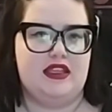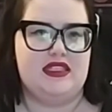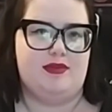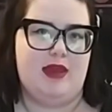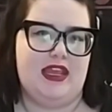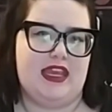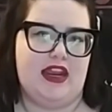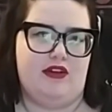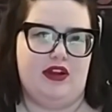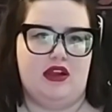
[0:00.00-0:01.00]
this may
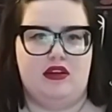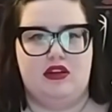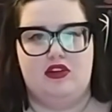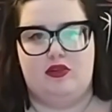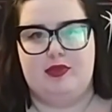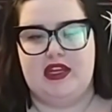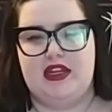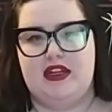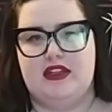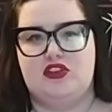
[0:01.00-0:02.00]
carry a little
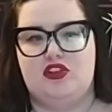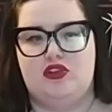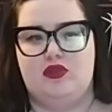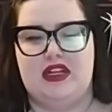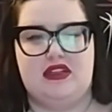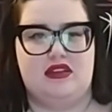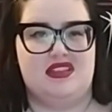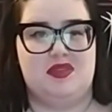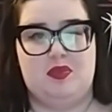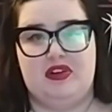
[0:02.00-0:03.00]
bit into like the
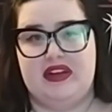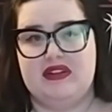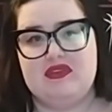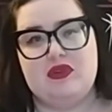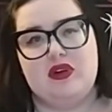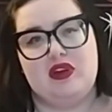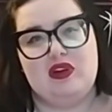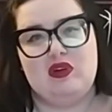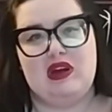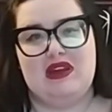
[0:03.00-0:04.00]
spring for you.